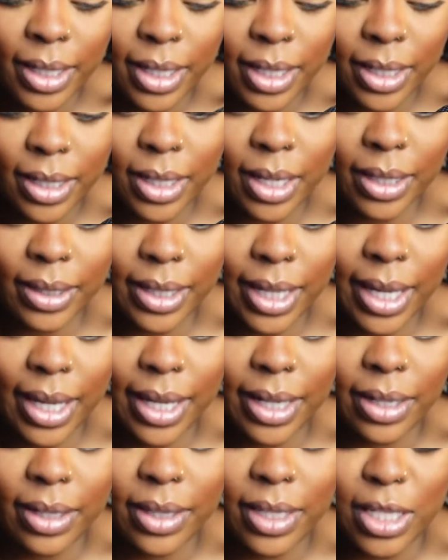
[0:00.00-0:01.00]
And not that
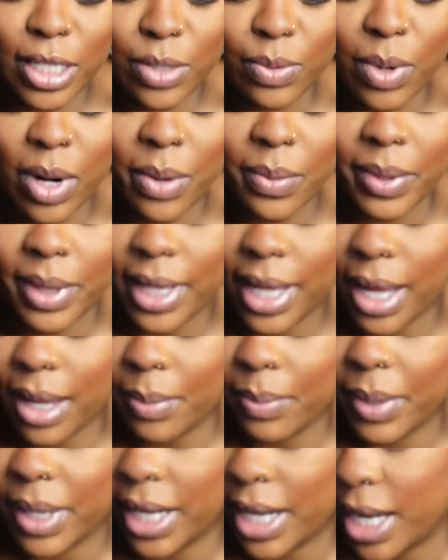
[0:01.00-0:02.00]
anything's wrong with
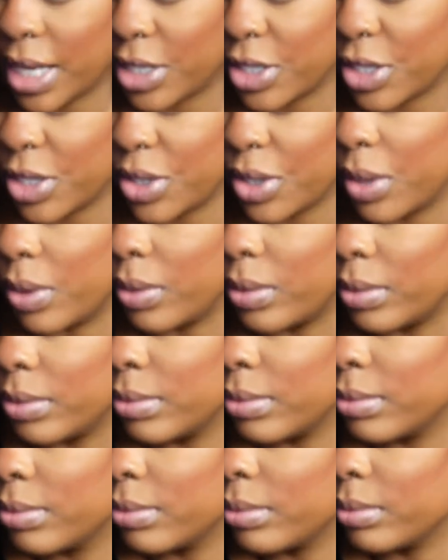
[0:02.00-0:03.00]
that, but I just don't
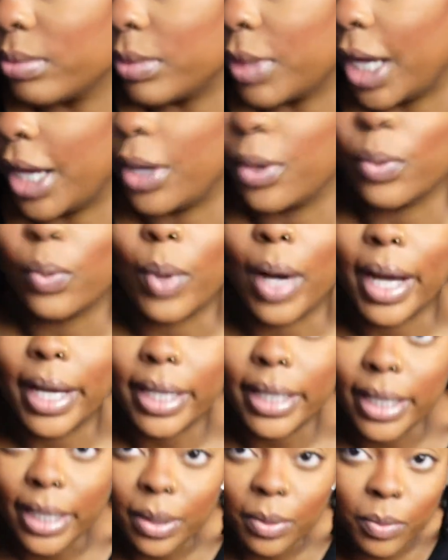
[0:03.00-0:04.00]
like
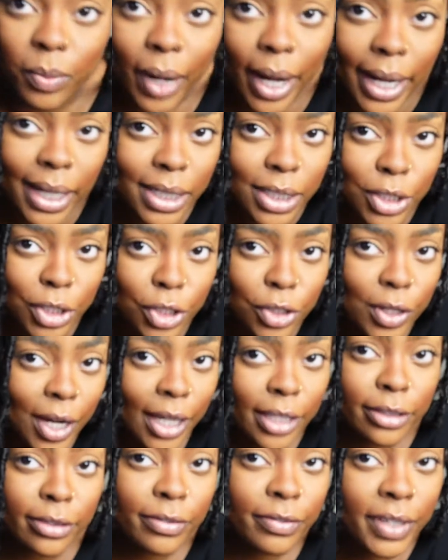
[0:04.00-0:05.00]
why, why didn't you
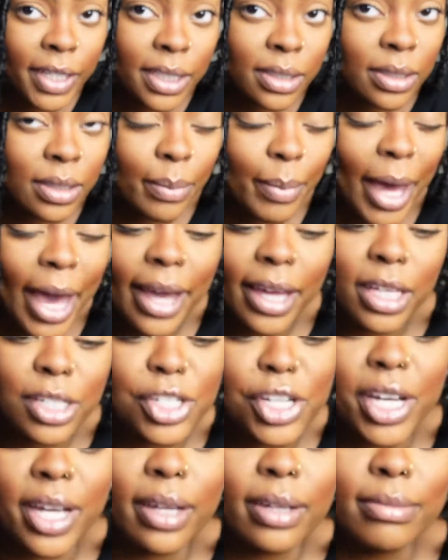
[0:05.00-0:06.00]
guys fix the
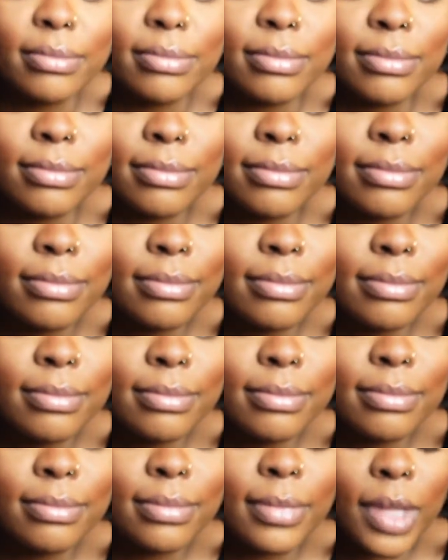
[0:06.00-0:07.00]
packaging?
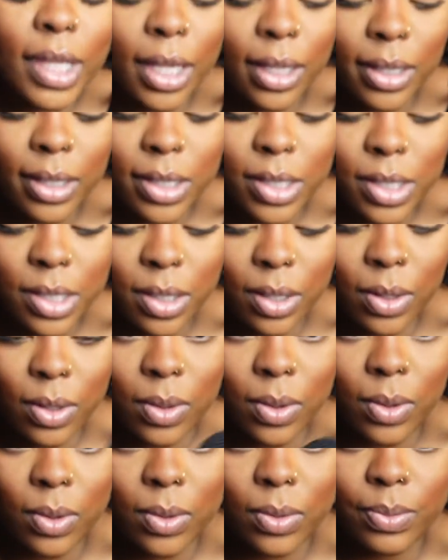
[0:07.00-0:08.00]

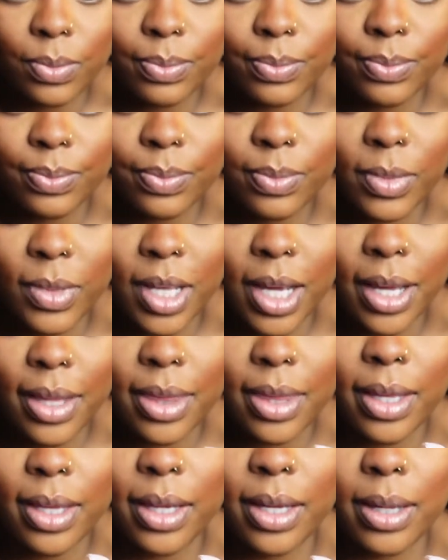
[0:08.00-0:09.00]
So I
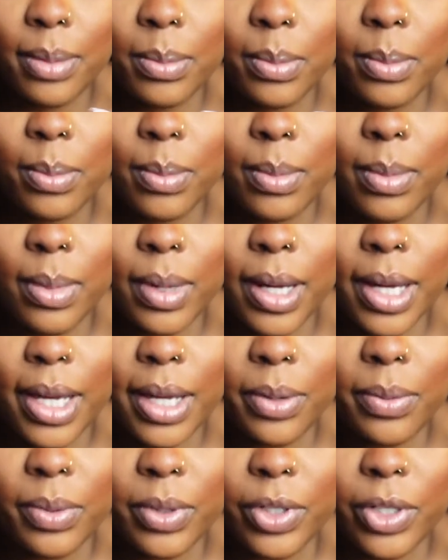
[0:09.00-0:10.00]
think I
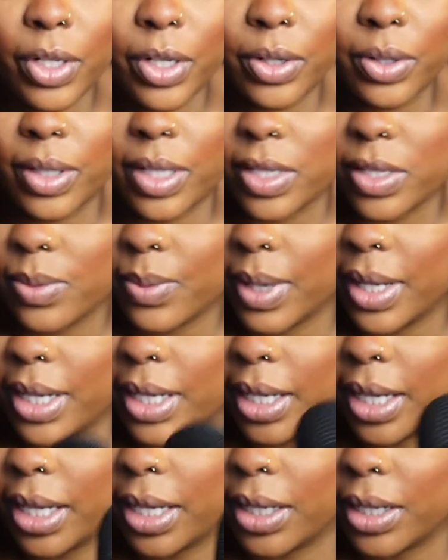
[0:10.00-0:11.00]
might return this one
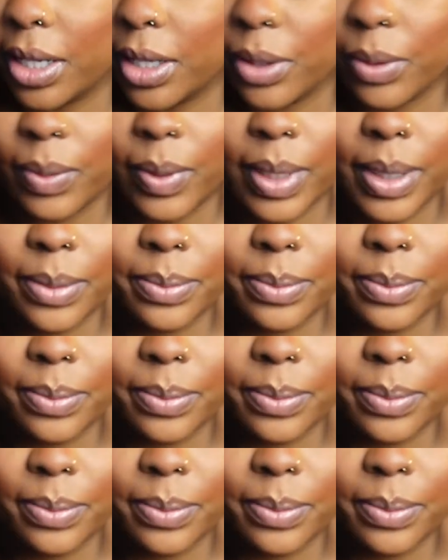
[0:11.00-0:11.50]
and get another one.